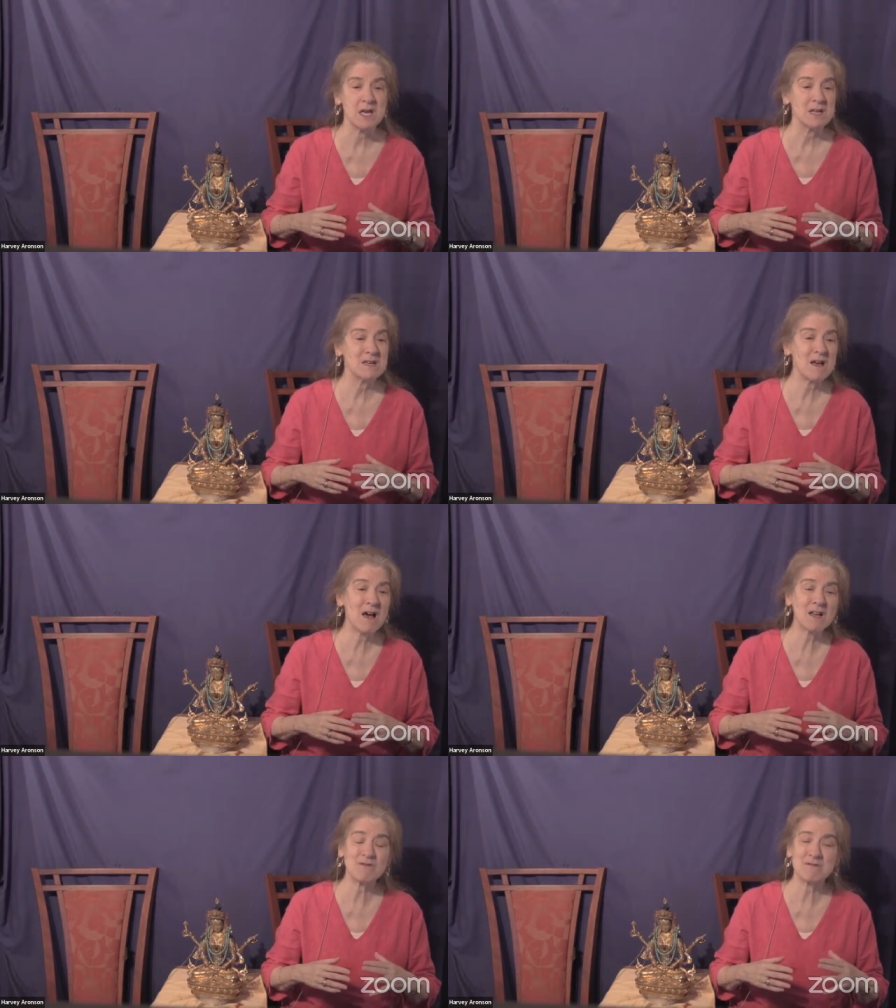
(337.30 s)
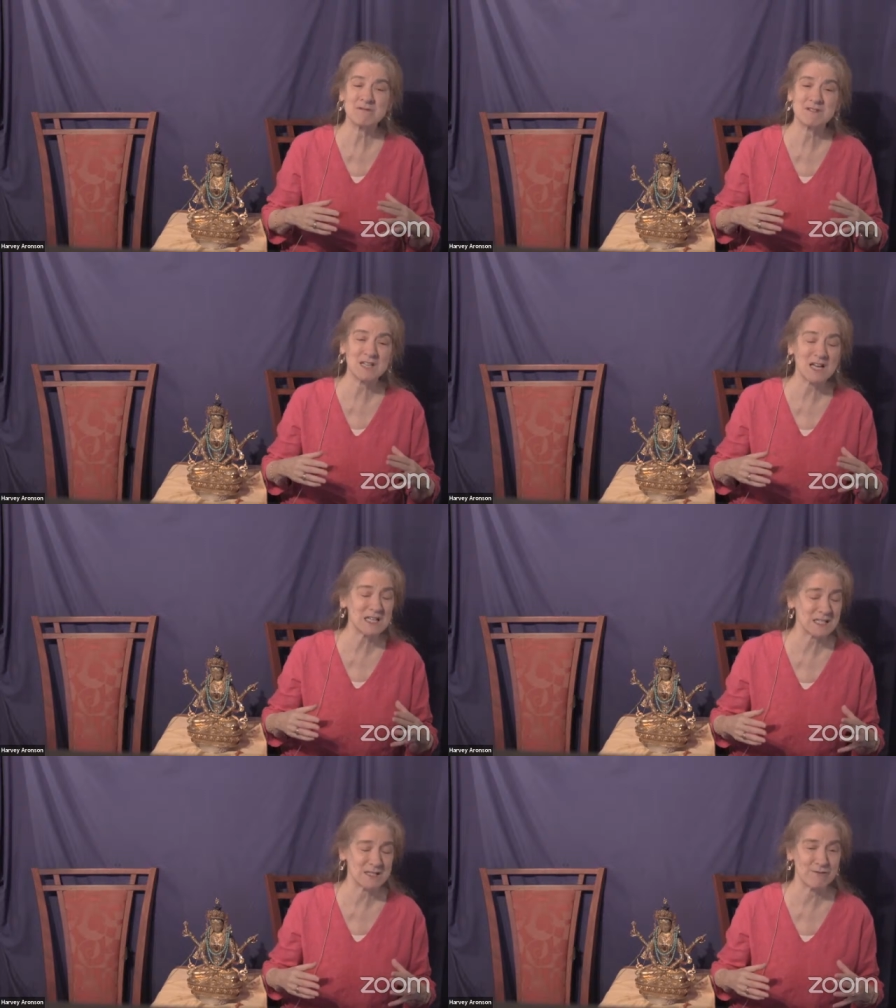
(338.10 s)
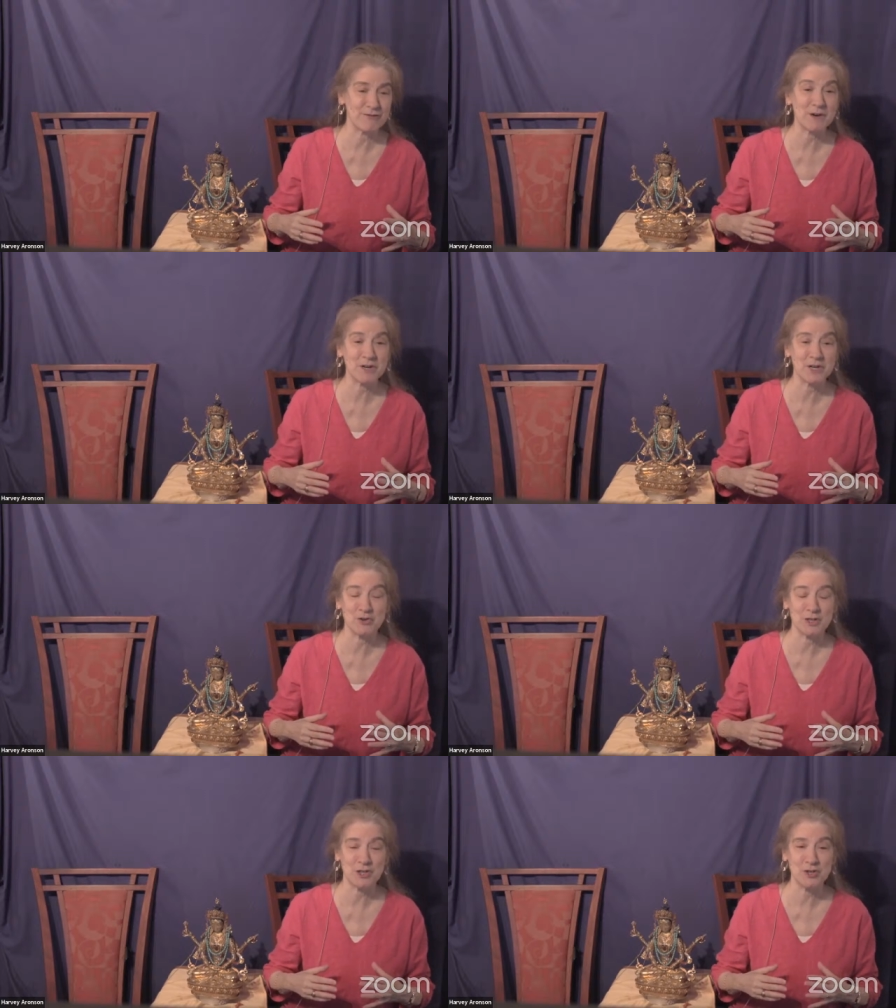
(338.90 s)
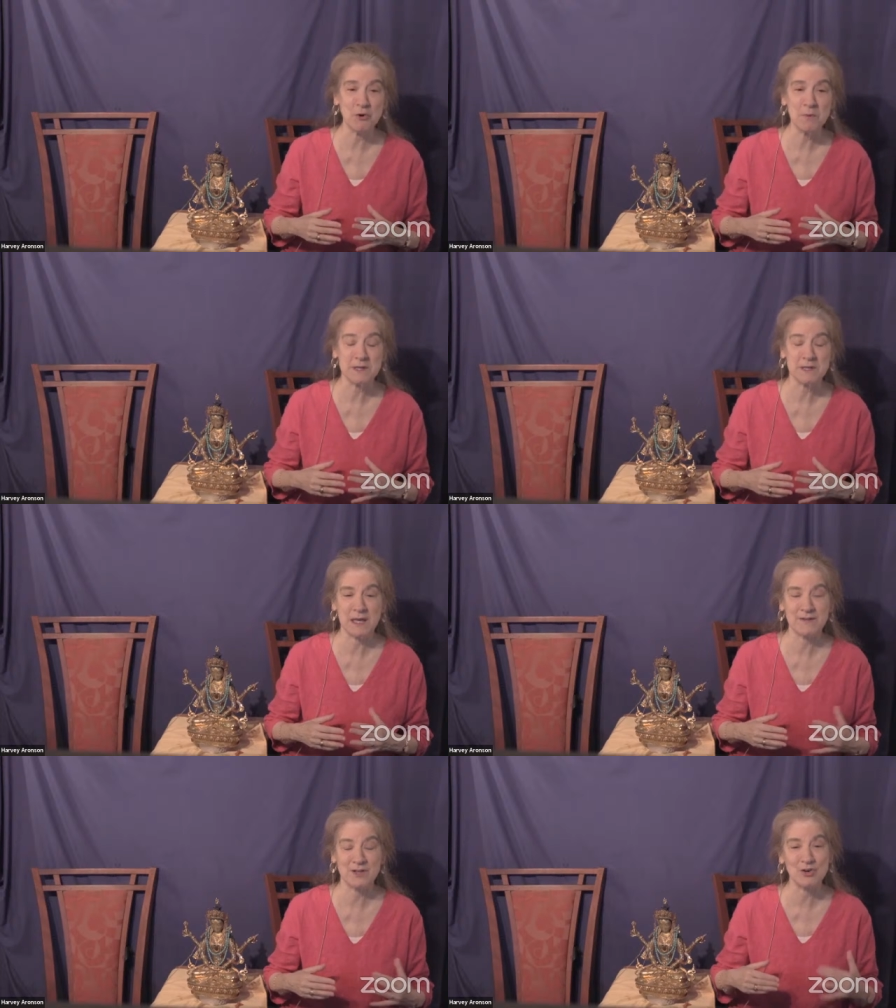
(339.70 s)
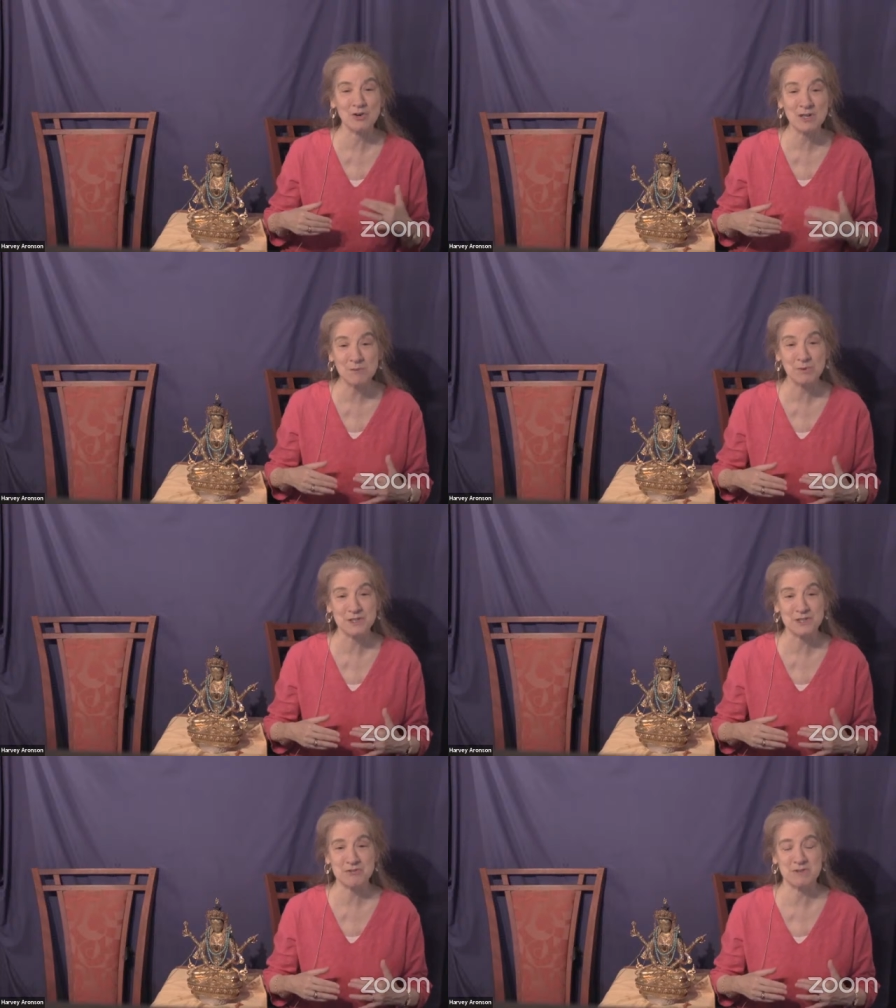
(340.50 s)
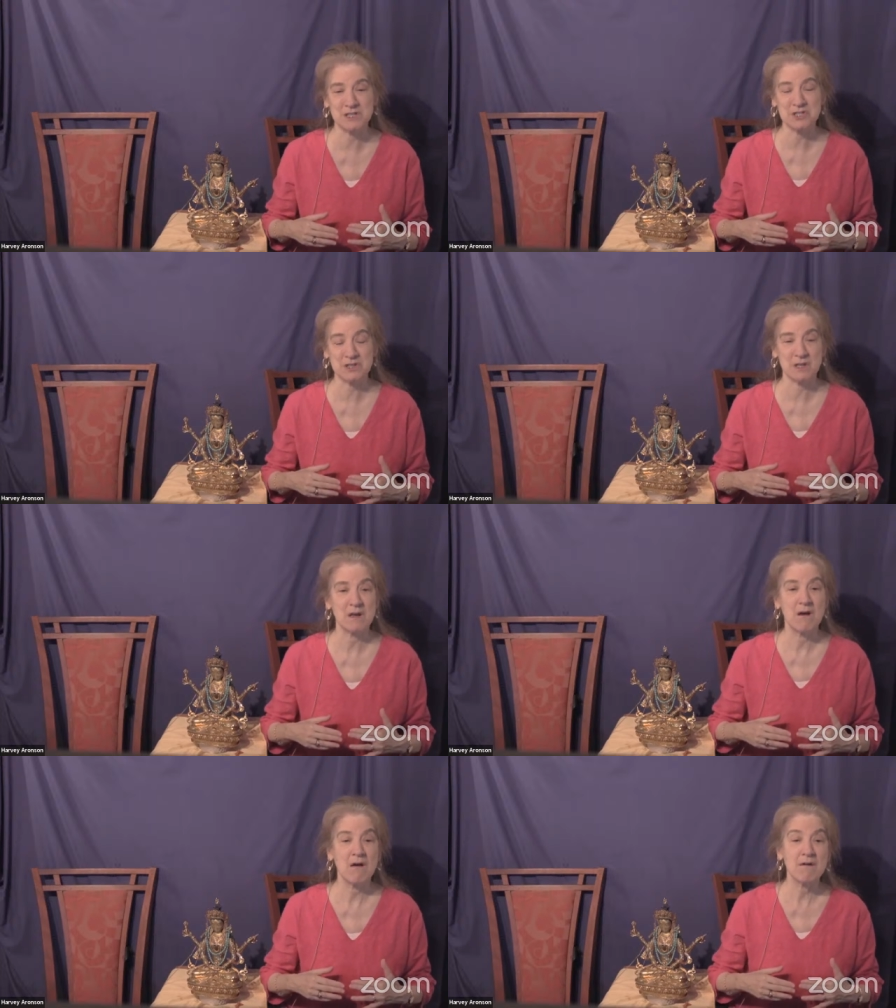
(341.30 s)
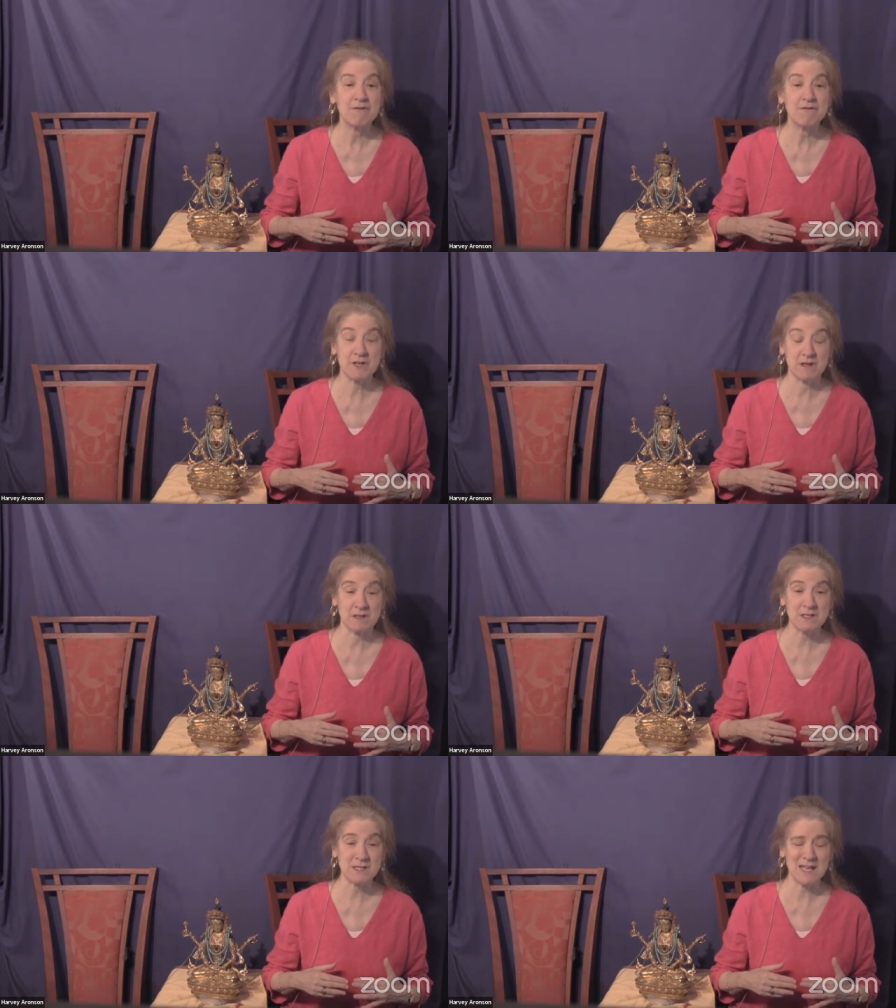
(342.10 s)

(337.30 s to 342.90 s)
not just a very good human like the early Buddhist tradition feels.